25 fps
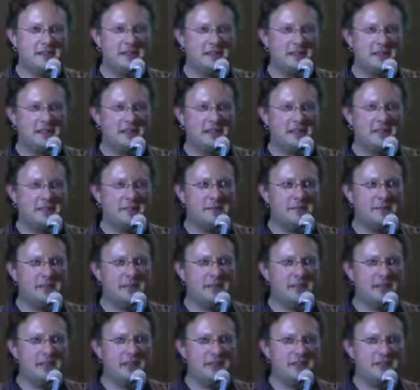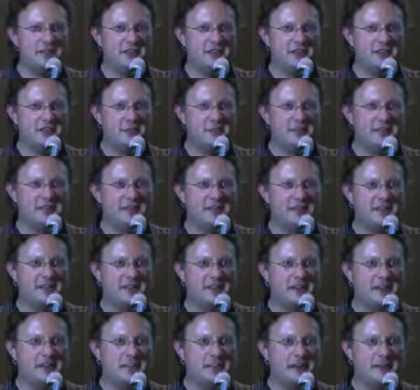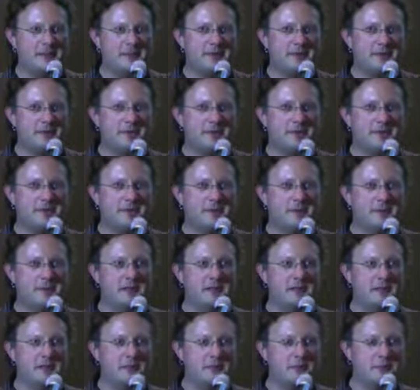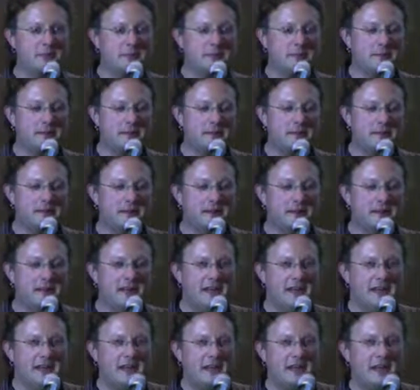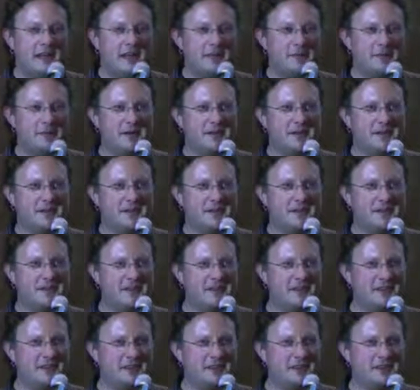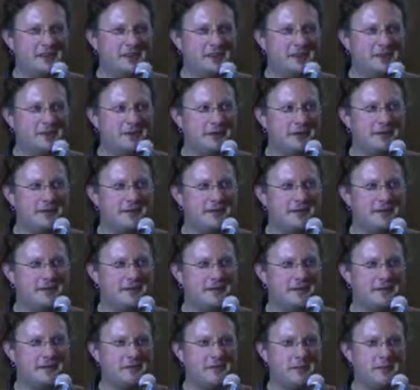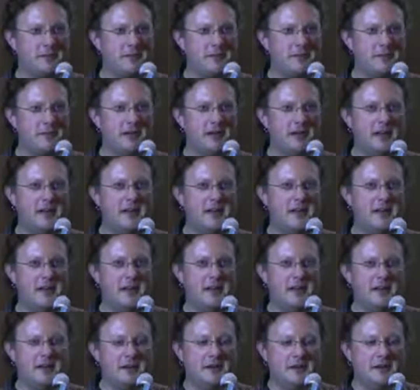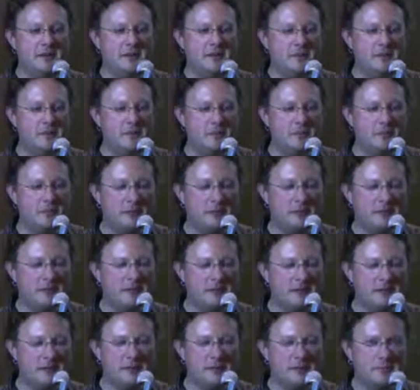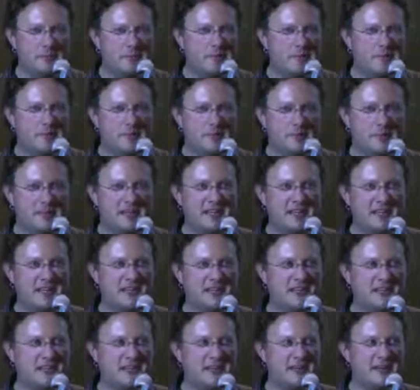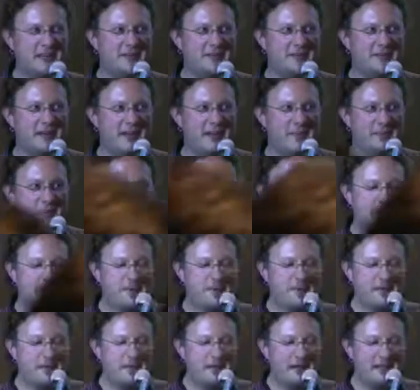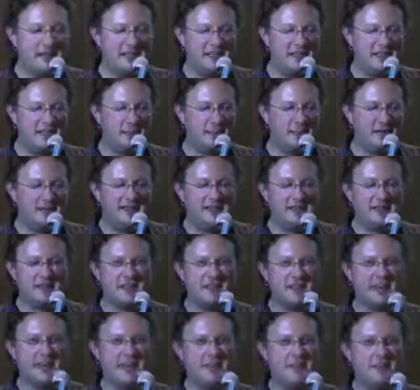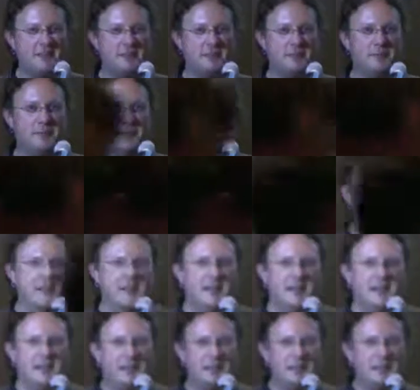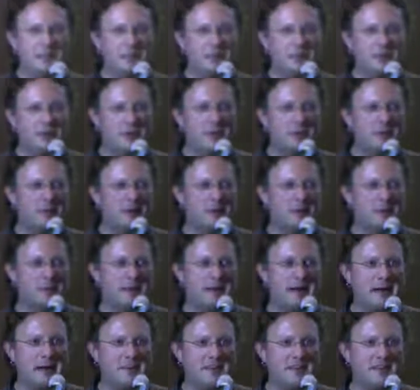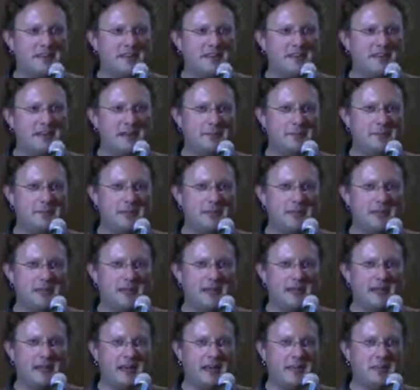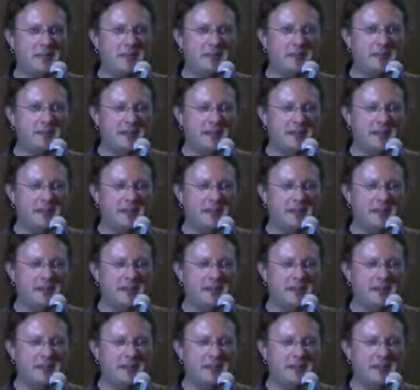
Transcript: the technology for making digital maps was tremendously primitive um, you know, these these are illustrations from uh, from one of the the publications about Dime when it was being made, and you basically have people, you know, putting paper maps on a table. Um,